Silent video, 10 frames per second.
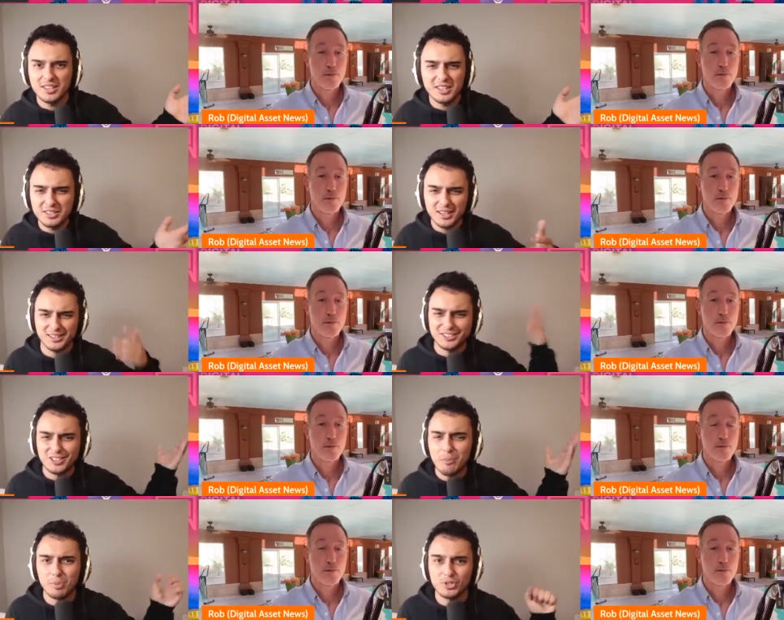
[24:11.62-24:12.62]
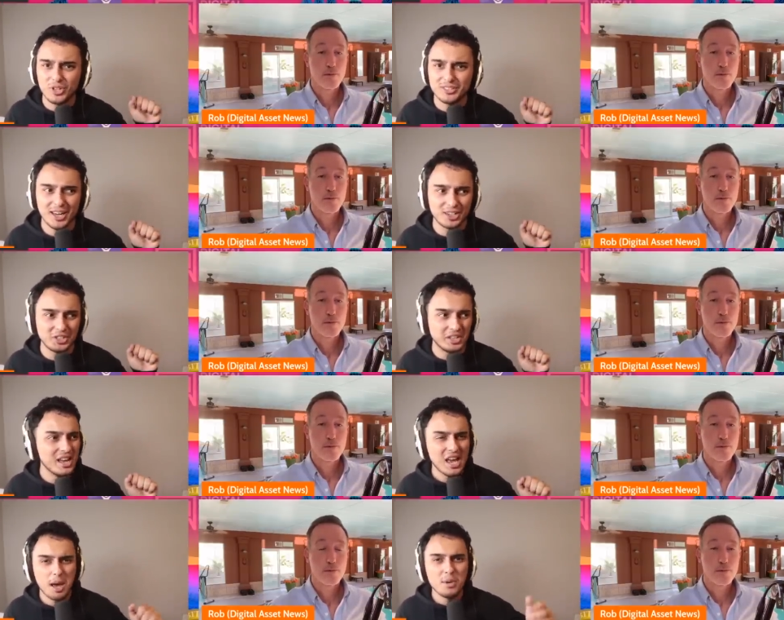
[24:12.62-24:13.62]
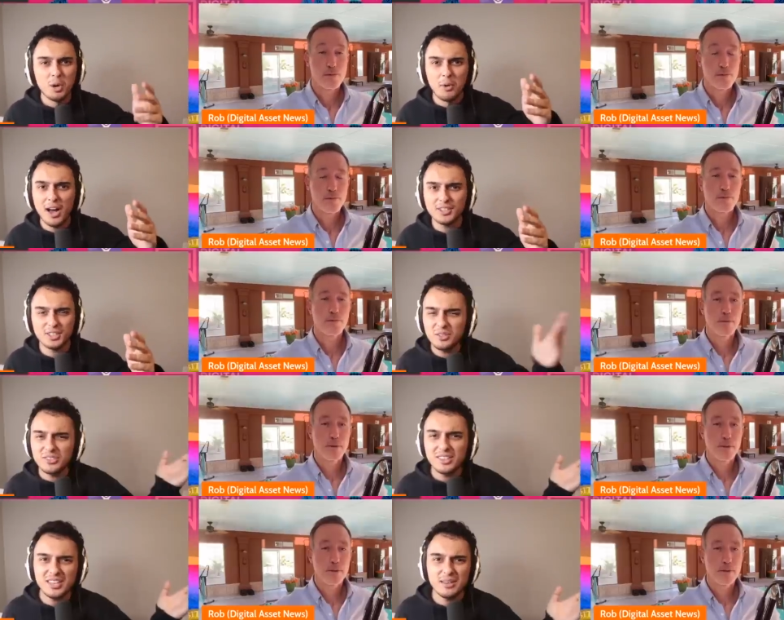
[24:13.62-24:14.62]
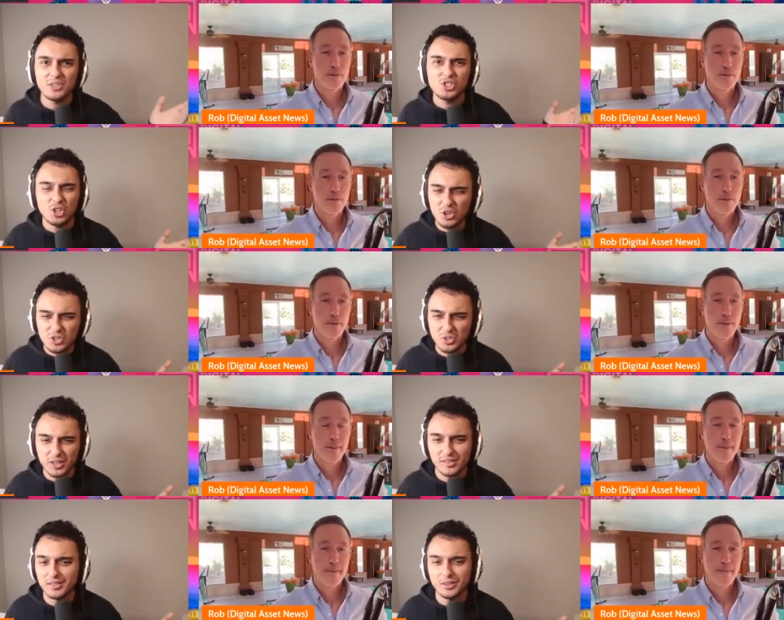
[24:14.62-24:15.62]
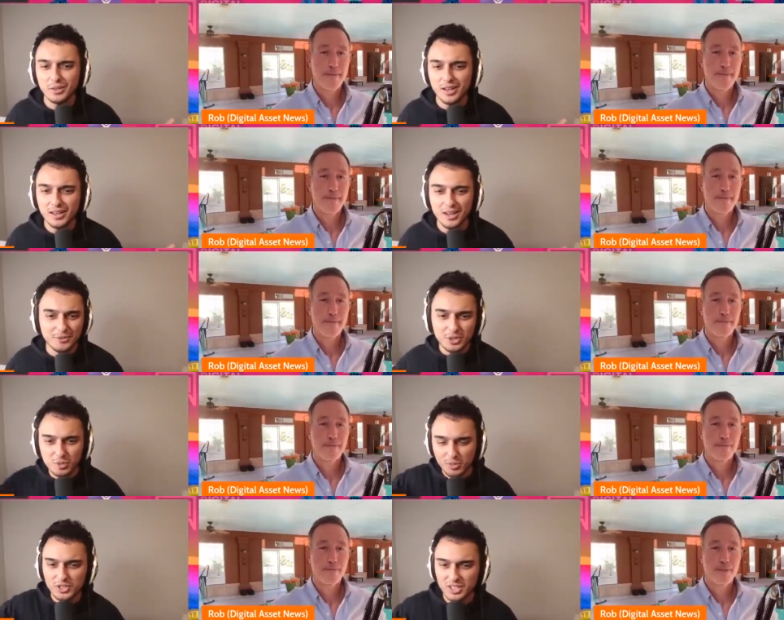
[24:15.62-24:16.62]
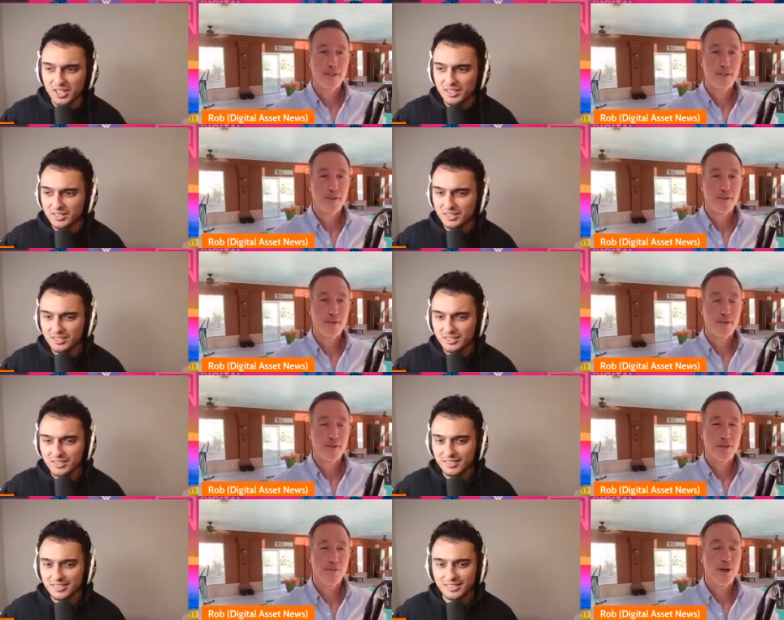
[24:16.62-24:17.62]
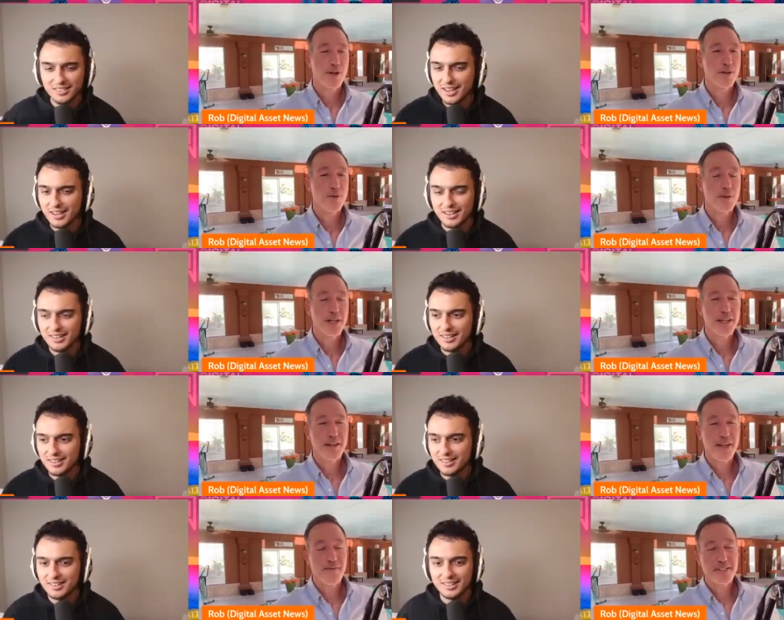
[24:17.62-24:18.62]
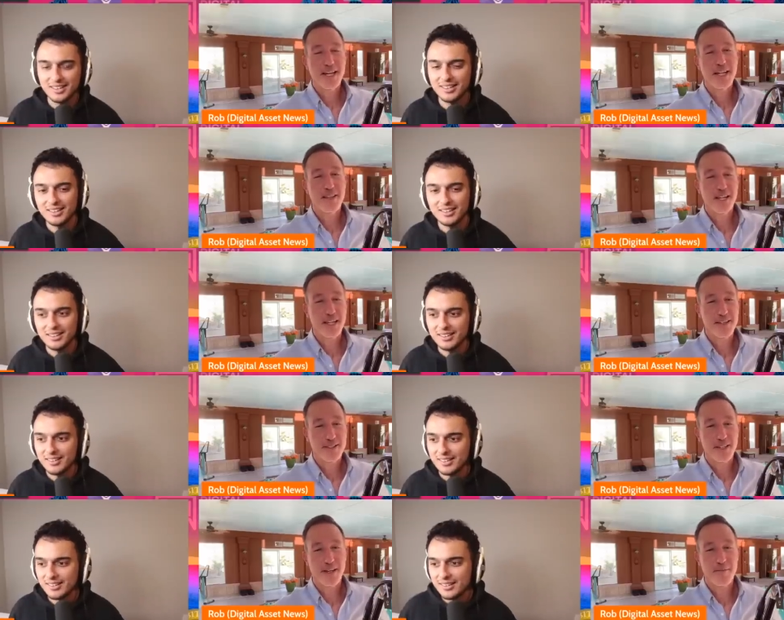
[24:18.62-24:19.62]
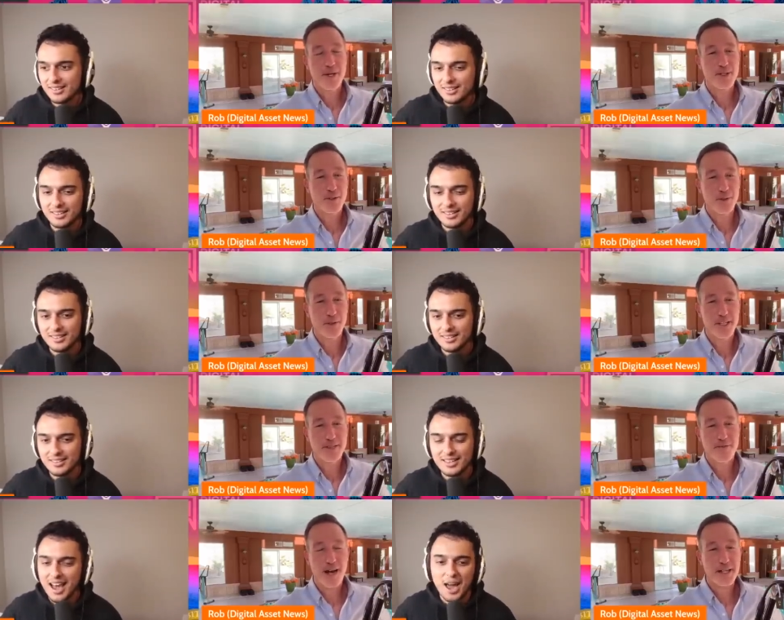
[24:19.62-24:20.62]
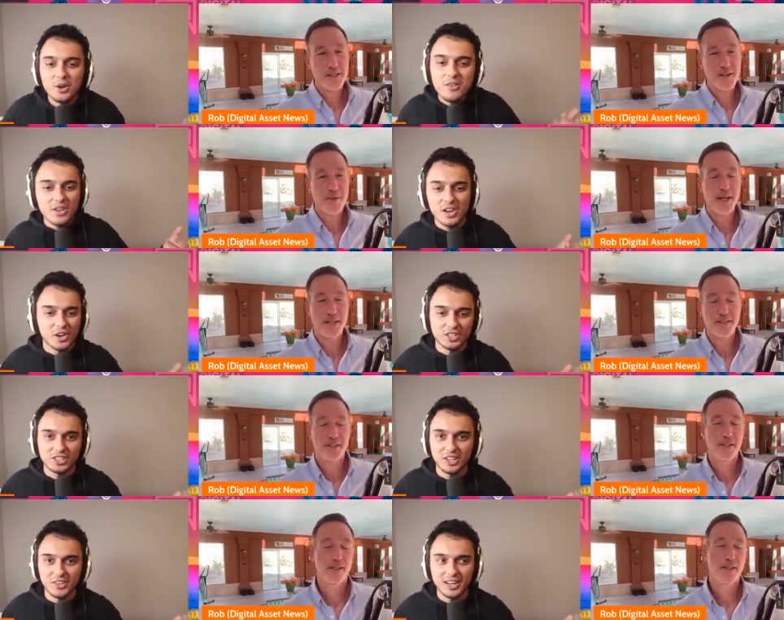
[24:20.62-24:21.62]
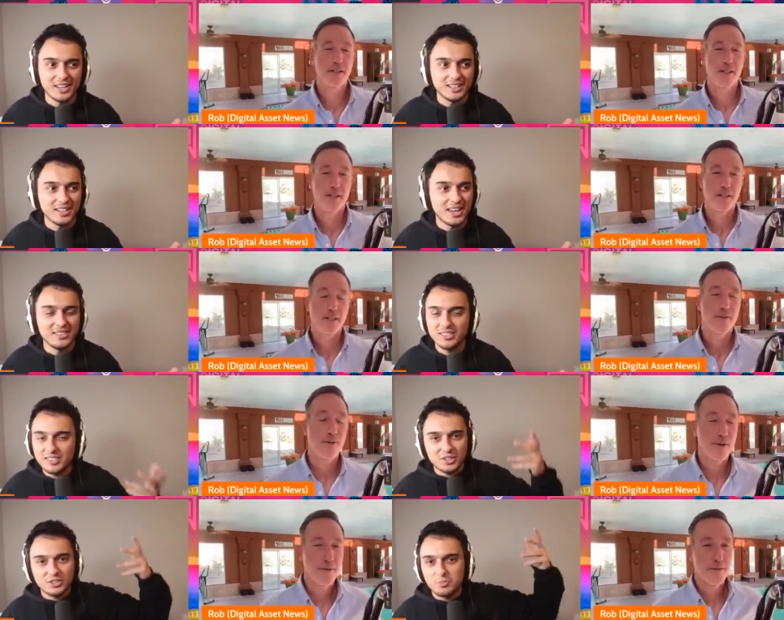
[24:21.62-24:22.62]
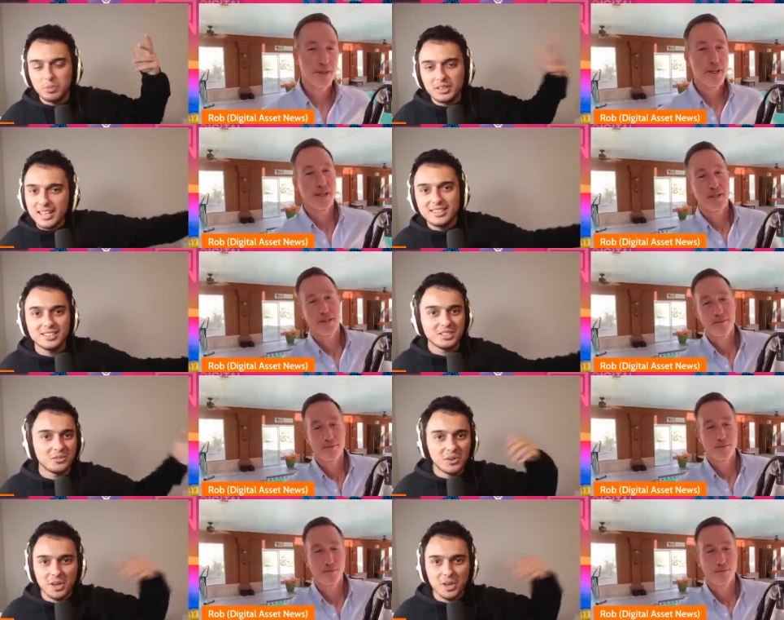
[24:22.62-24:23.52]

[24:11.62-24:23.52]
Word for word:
Speaker 1: I think it's like a cent per transaction. Immutable hmm. X, I don't think they even charge you anything, do they? After you bridge it in?
Speaker 2: Well, it, it, if it's anything, it's uh, minuscule. It's yeah, I don't even thing. notice it, right?
Speaker 1: And there's plenty of